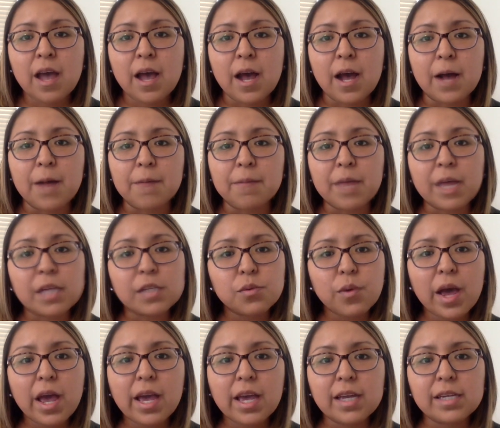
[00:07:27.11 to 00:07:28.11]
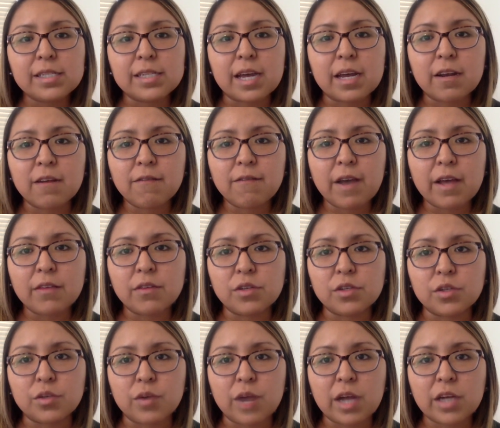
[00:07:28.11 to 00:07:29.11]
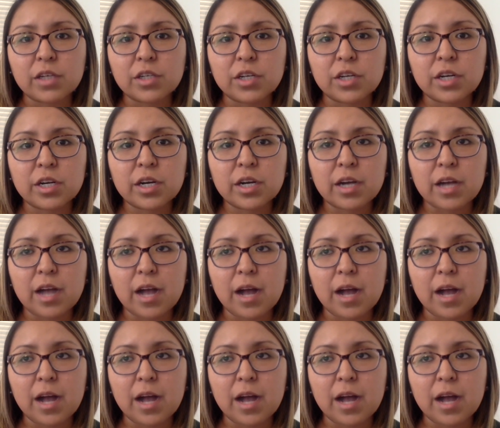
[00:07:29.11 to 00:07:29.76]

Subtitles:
That's why I identified the director